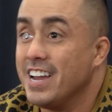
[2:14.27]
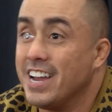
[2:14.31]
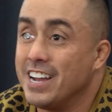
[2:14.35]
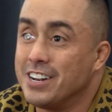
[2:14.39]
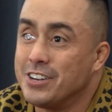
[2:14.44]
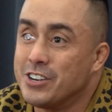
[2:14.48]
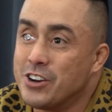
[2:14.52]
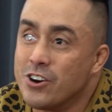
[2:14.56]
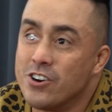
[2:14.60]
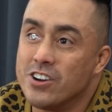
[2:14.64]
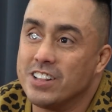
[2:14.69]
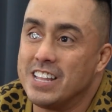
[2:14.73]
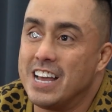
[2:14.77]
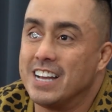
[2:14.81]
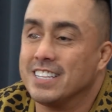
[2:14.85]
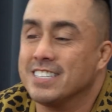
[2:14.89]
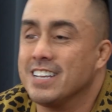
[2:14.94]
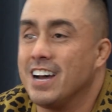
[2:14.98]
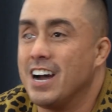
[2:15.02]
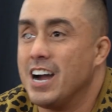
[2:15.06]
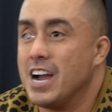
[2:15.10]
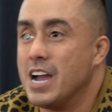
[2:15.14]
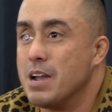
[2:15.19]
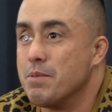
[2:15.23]
And during
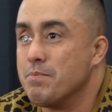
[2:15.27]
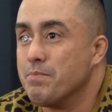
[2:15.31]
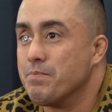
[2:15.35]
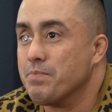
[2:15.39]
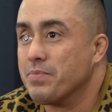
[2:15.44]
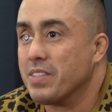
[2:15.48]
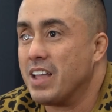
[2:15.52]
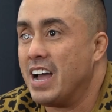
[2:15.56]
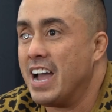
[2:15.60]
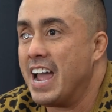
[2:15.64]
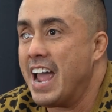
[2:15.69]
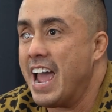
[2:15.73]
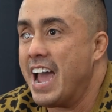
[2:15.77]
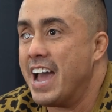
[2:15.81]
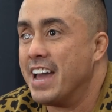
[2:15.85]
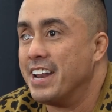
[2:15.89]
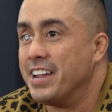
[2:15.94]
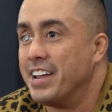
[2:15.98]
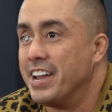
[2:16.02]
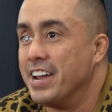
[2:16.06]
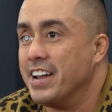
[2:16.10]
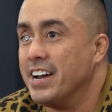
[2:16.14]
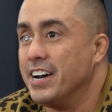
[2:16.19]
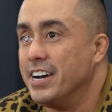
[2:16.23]
that time, I
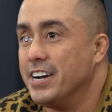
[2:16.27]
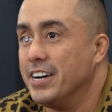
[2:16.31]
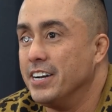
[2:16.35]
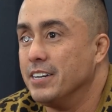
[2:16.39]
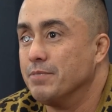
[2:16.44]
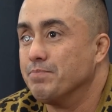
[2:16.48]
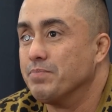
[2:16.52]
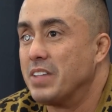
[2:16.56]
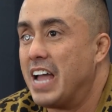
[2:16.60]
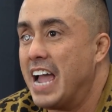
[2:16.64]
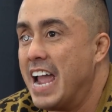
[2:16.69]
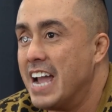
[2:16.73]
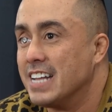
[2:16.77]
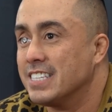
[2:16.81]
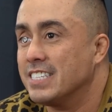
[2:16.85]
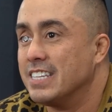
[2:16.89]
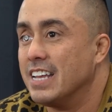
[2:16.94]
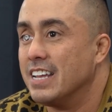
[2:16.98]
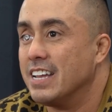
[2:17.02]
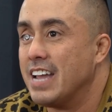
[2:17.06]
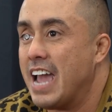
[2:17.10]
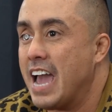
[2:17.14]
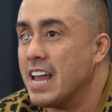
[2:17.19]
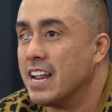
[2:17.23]
had an
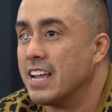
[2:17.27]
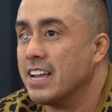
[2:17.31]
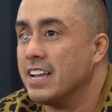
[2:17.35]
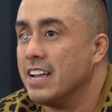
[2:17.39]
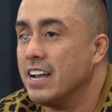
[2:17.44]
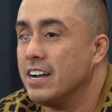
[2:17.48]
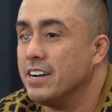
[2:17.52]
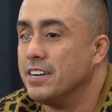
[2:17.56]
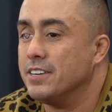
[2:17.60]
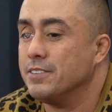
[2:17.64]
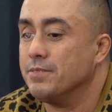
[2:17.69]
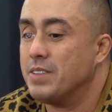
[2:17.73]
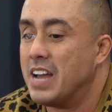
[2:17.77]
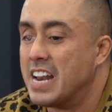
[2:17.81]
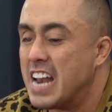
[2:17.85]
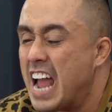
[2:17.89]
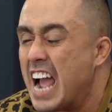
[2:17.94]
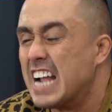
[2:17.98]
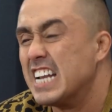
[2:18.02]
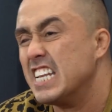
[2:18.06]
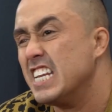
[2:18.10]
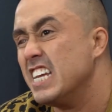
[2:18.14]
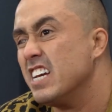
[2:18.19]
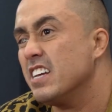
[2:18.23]

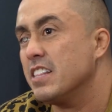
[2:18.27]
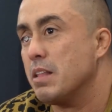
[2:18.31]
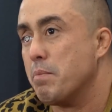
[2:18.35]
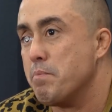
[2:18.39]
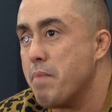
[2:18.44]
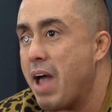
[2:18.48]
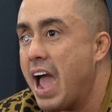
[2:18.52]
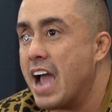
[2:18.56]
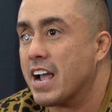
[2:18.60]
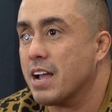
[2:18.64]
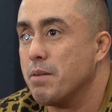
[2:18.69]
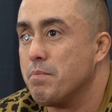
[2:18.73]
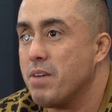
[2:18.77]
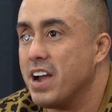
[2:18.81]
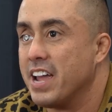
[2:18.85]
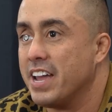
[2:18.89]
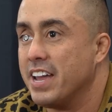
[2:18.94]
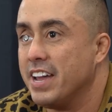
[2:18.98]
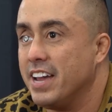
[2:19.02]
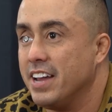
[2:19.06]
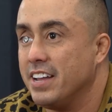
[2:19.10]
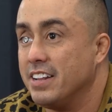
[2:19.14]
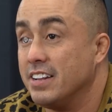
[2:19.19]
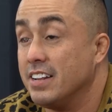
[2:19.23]
idea in the back of my
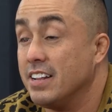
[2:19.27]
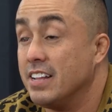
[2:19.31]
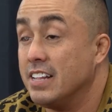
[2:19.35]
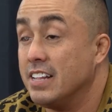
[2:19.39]
head,